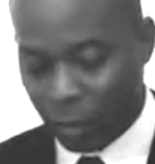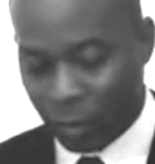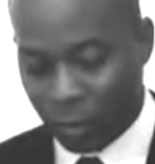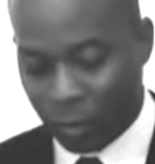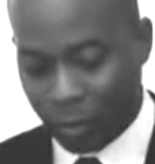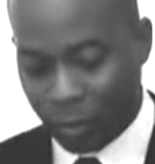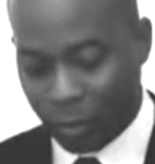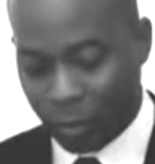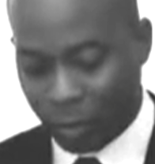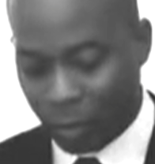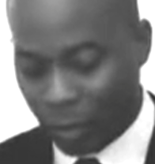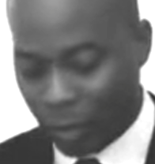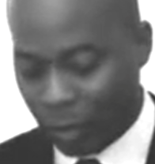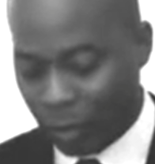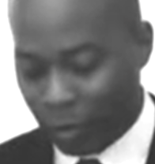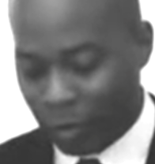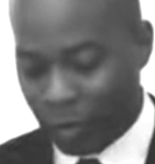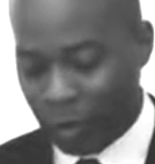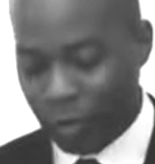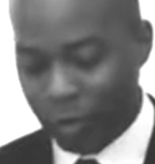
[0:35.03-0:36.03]

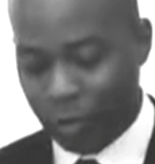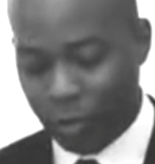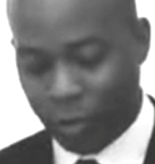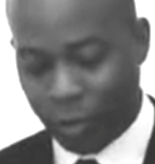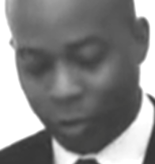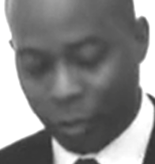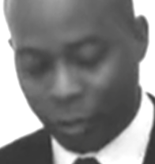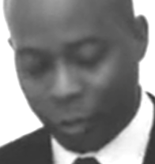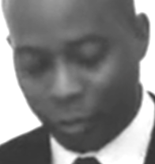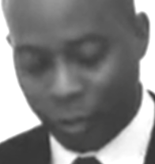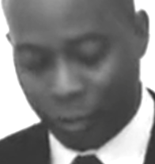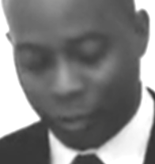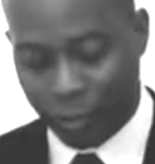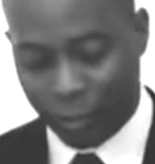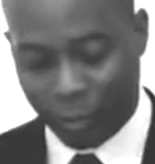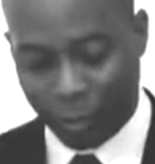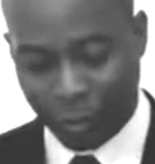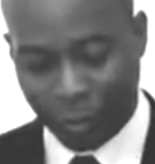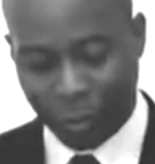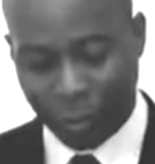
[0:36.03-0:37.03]
Martin Luther King Jr., who you'll hear
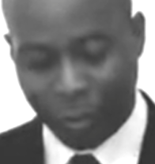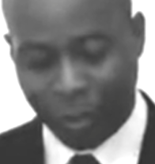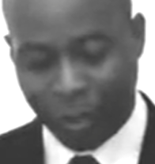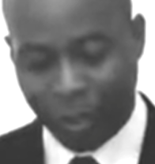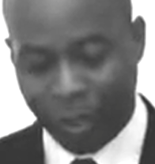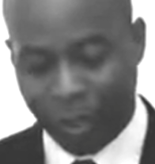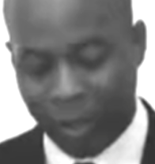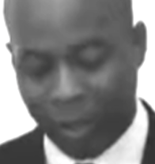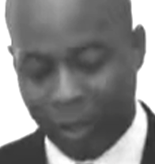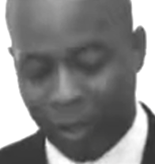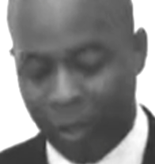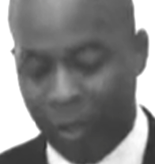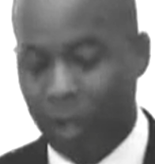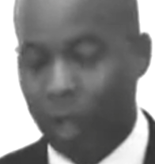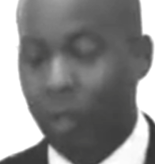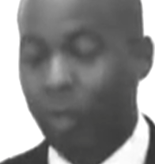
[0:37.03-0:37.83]
from a little bit later.